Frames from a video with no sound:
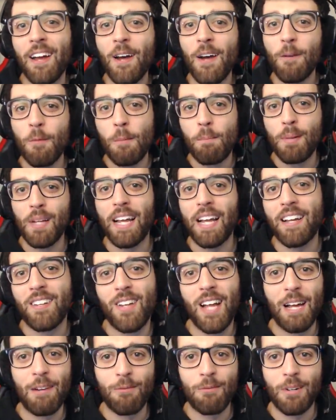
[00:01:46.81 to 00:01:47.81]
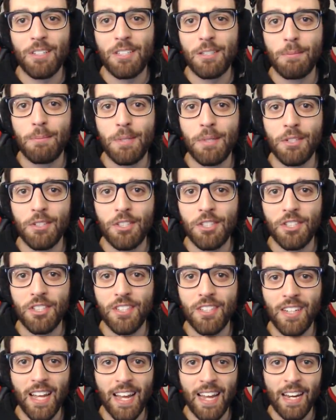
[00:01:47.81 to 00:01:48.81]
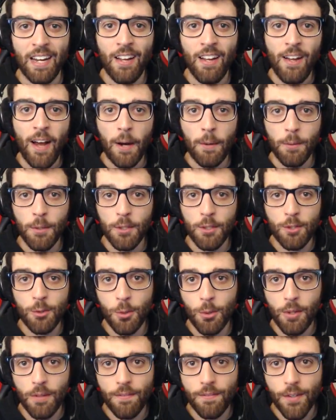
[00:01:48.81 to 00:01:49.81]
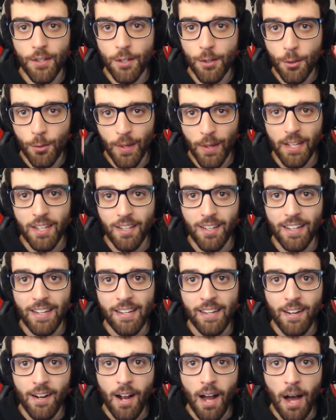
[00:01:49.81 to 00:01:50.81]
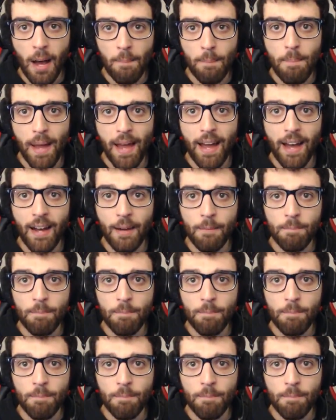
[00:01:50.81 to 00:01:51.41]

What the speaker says: with Blacklight Retribution. And I want to talk very quickly about